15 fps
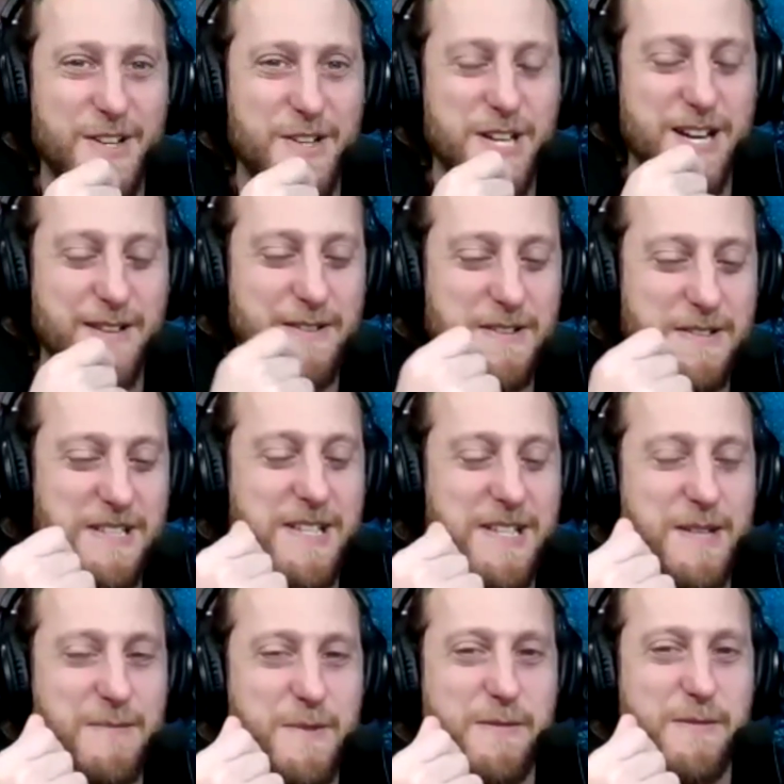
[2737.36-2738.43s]
You, you ever
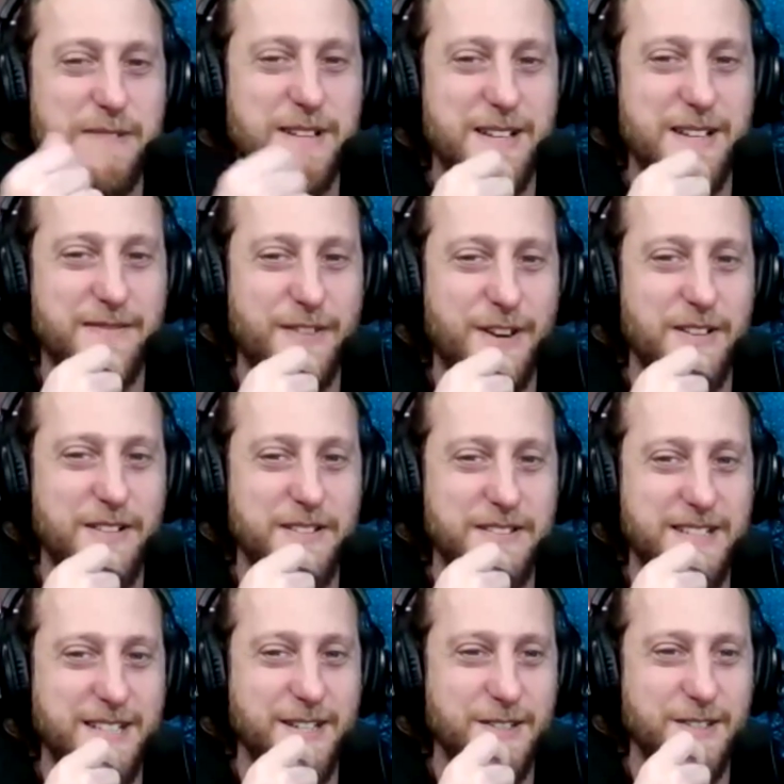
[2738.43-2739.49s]
seen the movie
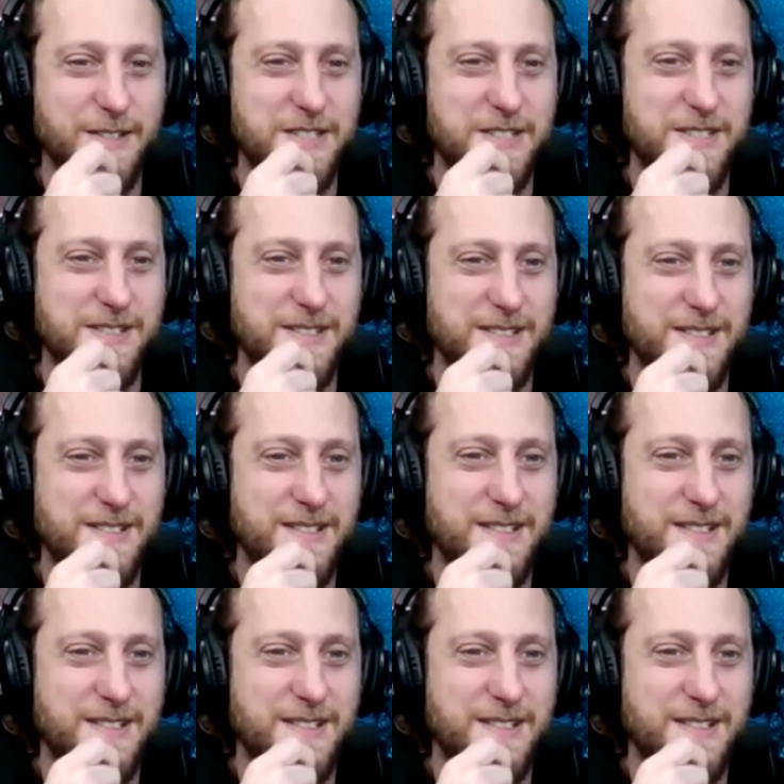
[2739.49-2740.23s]
Volunteers?